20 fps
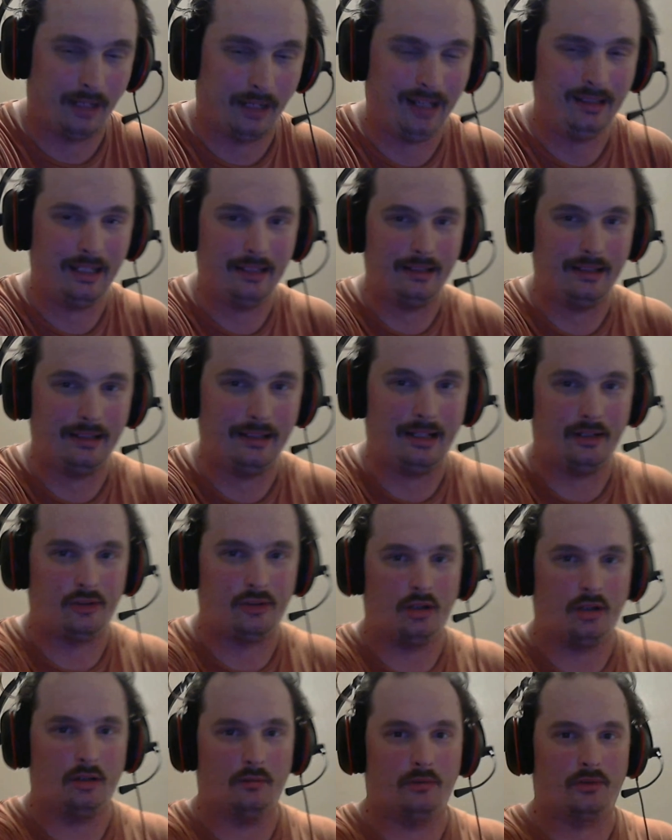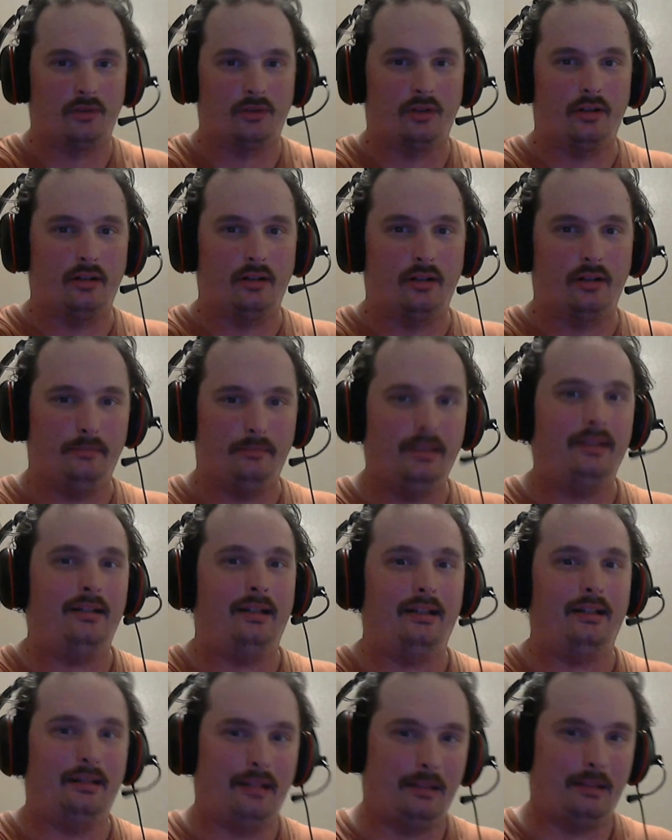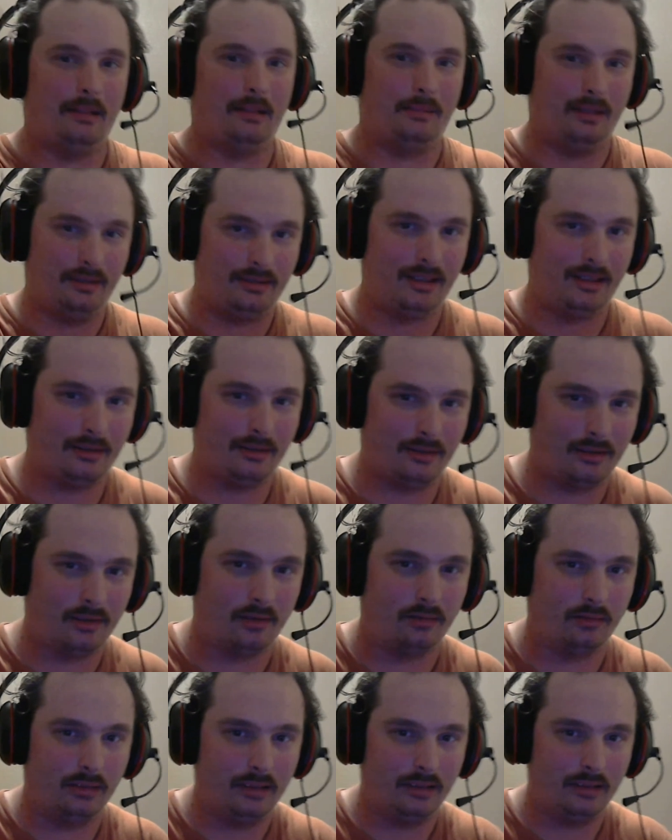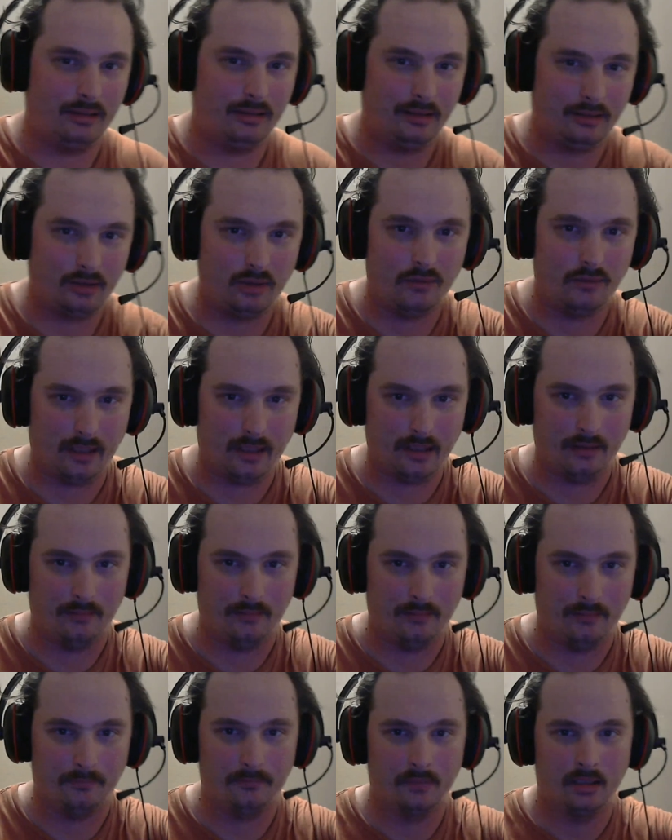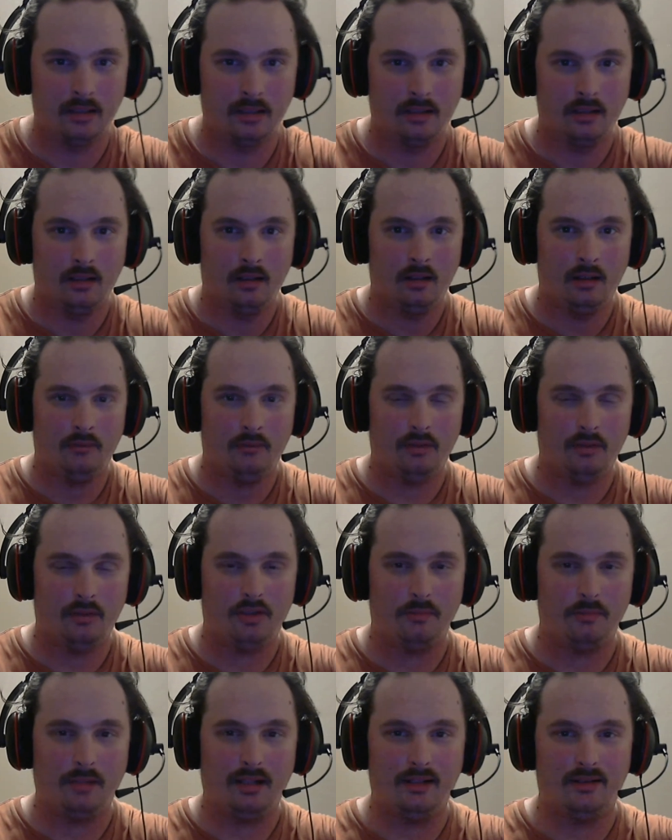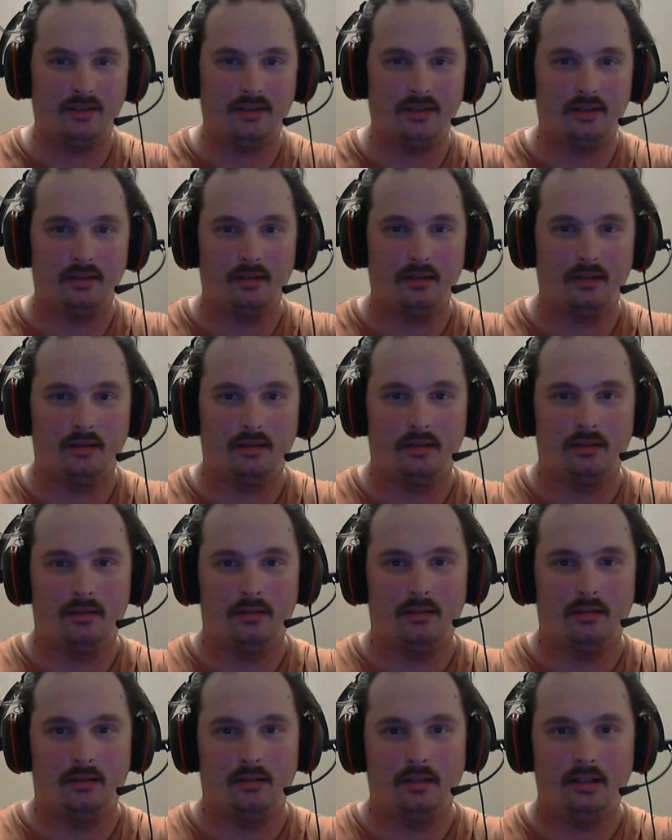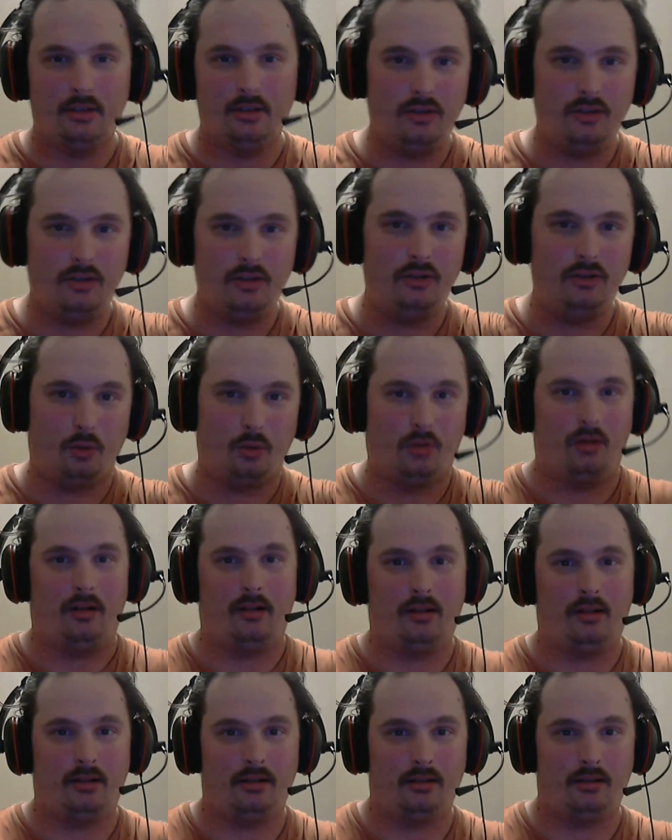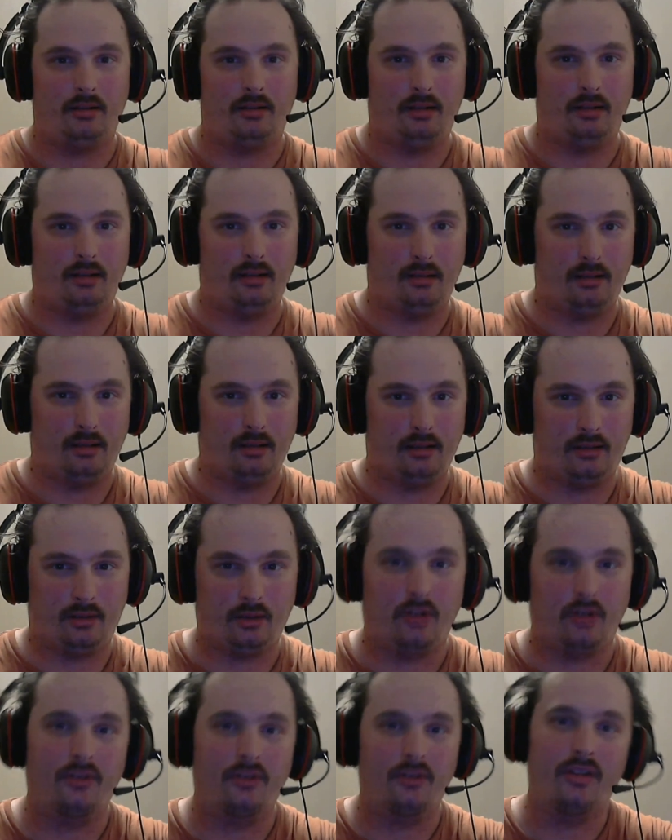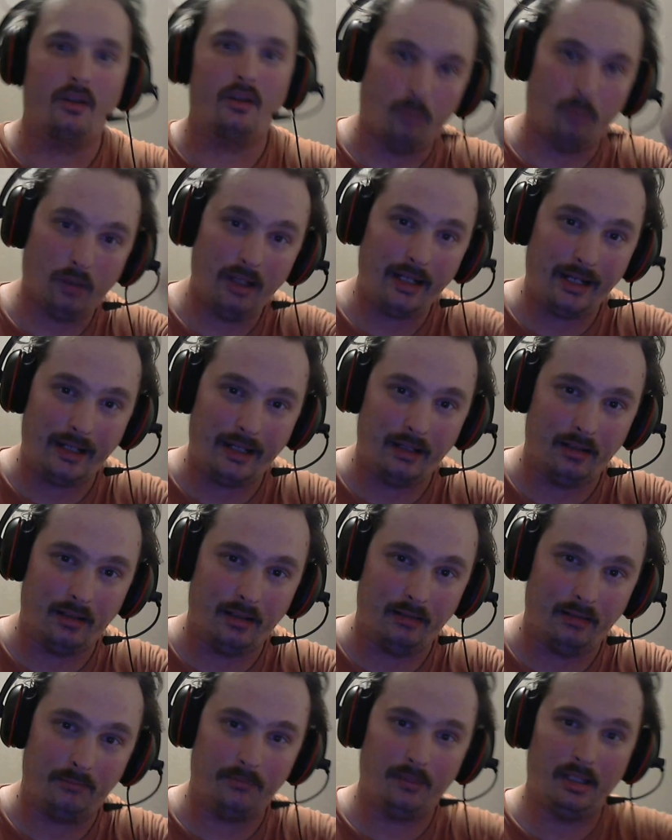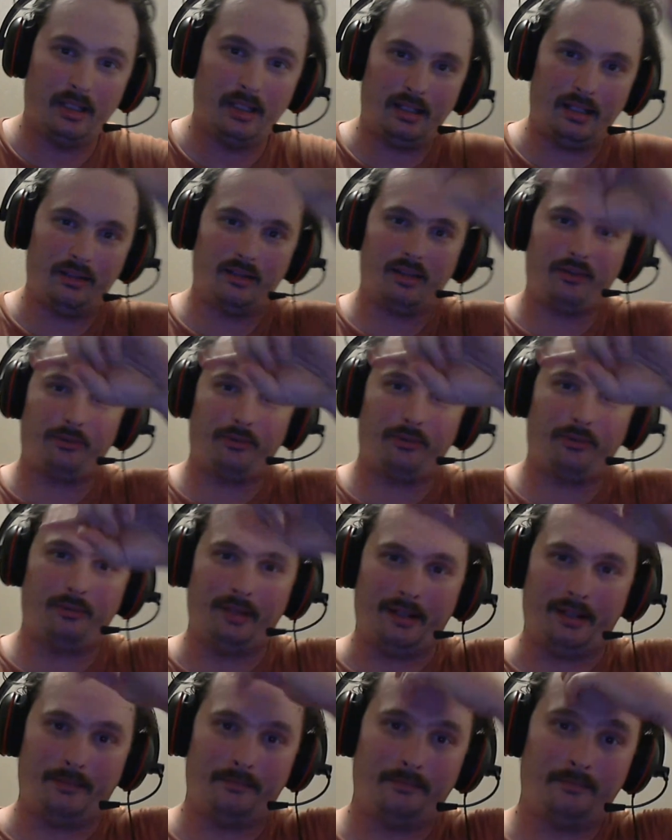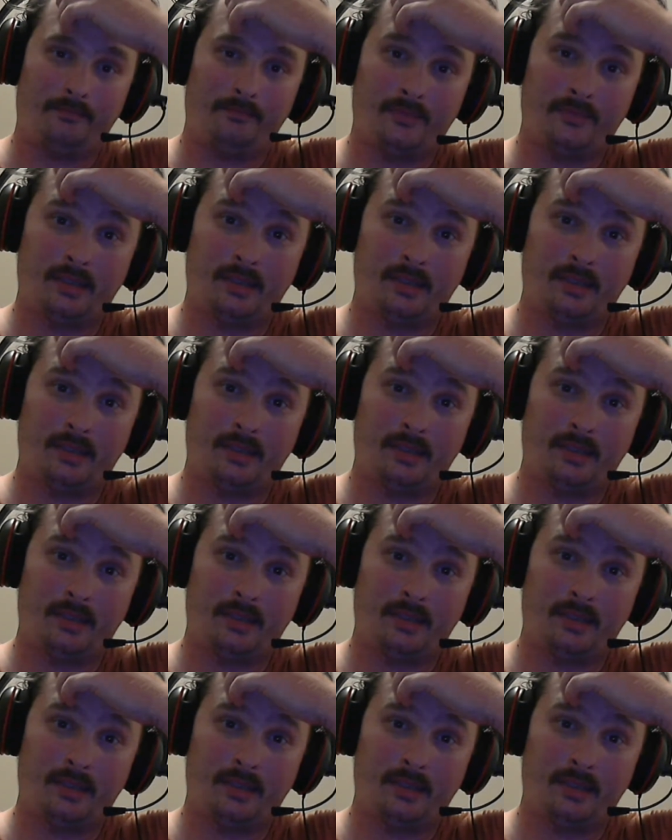my late night show will start at midnight in Abilene, Texas, and will end at 2 a.m., which means in New York, it starts at 1 a.m. and ends at 3.